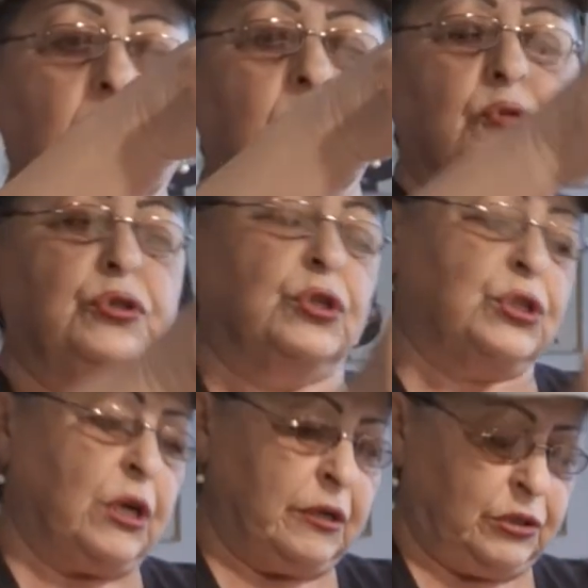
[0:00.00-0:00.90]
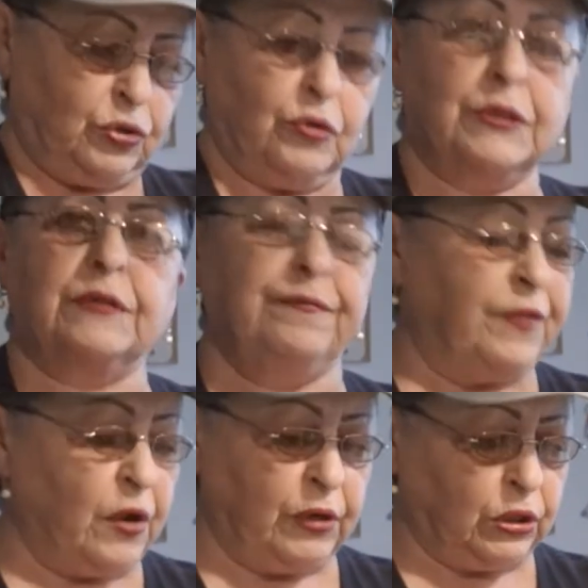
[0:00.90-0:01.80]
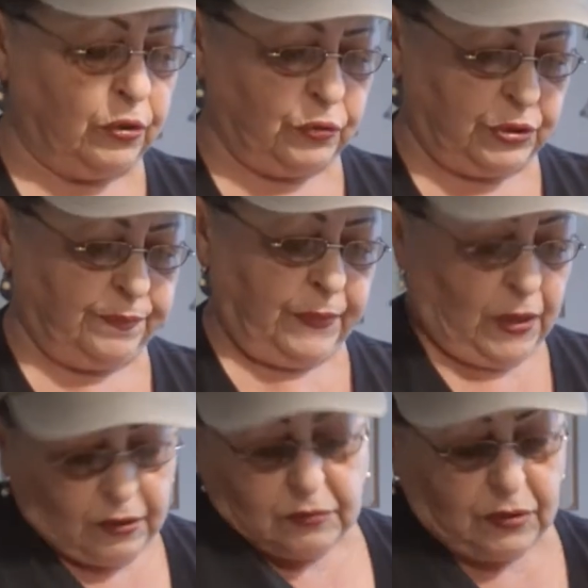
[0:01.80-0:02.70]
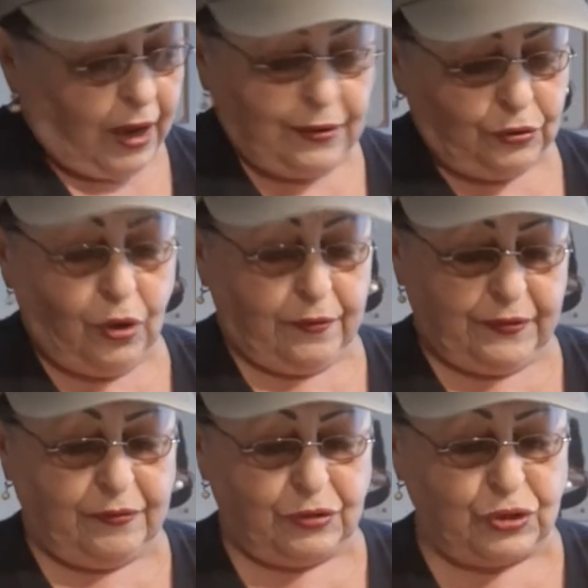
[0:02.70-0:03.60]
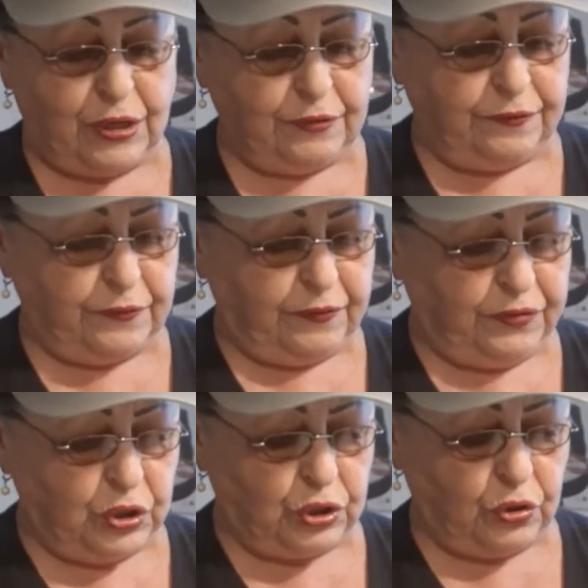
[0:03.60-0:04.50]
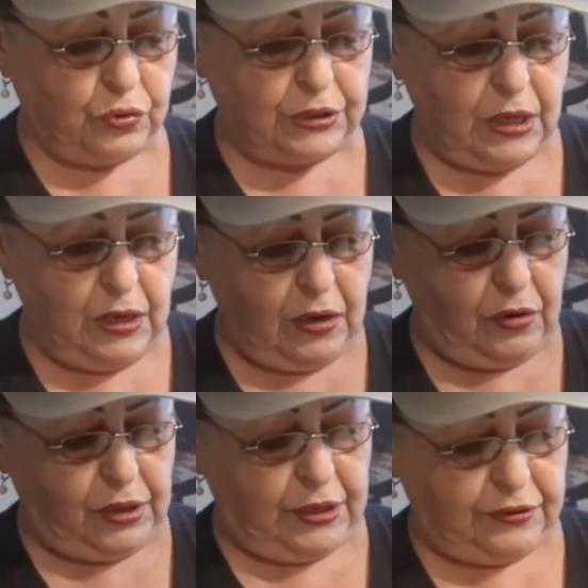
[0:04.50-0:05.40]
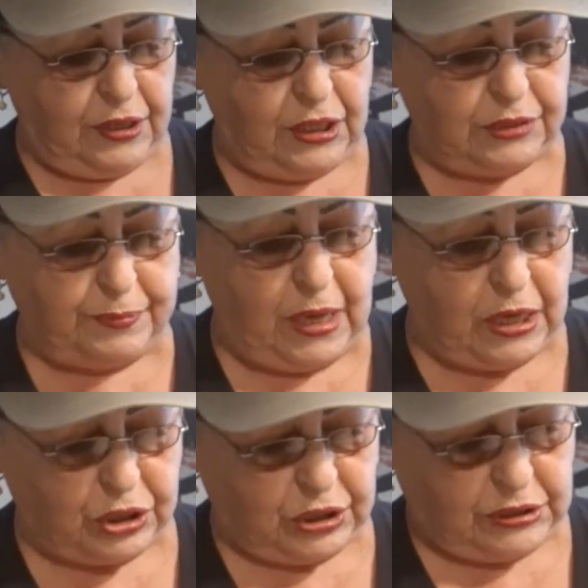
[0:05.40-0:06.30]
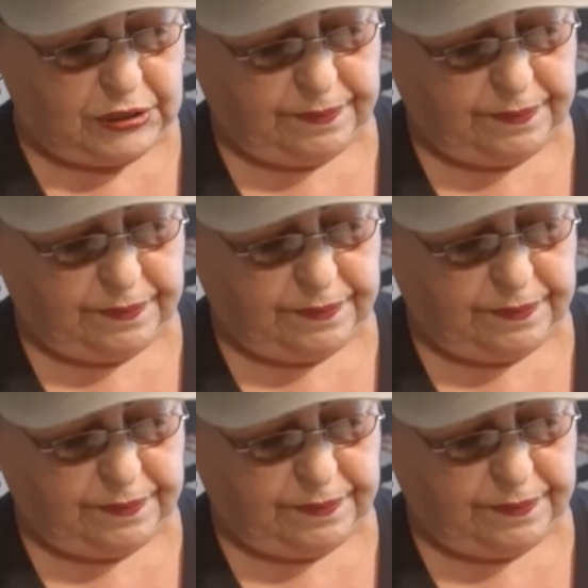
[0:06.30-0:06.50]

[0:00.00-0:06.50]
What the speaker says: Worcestershire sauce. Very close. So I don't know. I've never tried the fish sauce. Okay, 3 splashes.